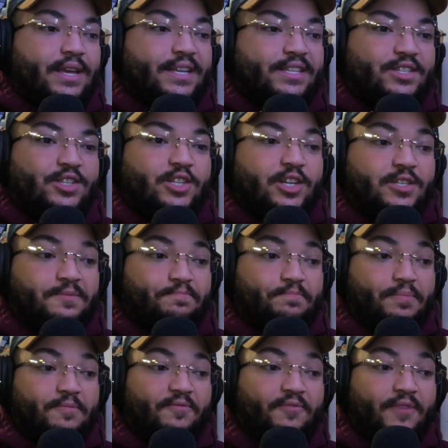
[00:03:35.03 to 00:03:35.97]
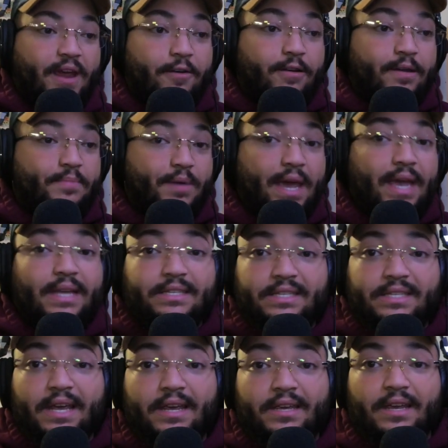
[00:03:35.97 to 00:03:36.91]
It's just very
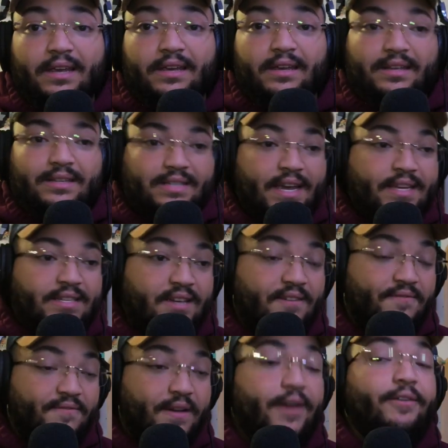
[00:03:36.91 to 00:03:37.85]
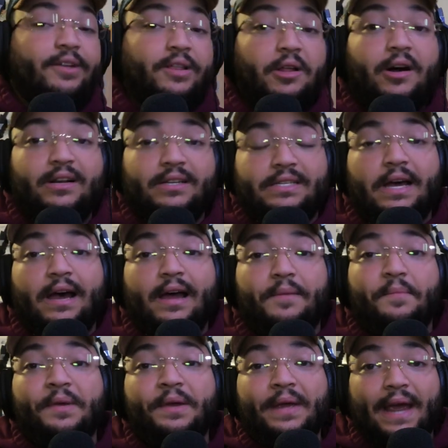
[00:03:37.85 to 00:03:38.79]
painstaking, takes a very long
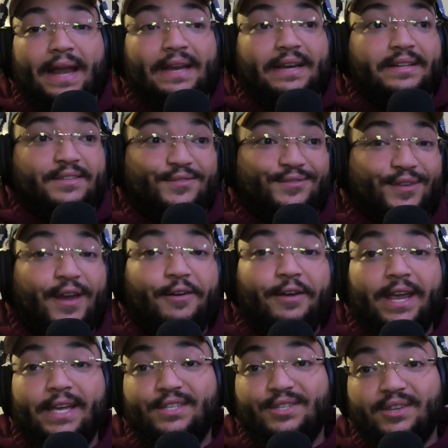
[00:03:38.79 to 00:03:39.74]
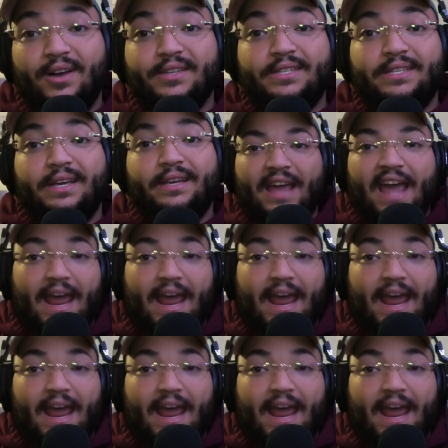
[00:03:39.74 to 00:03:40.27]
time, and it is very exhausting.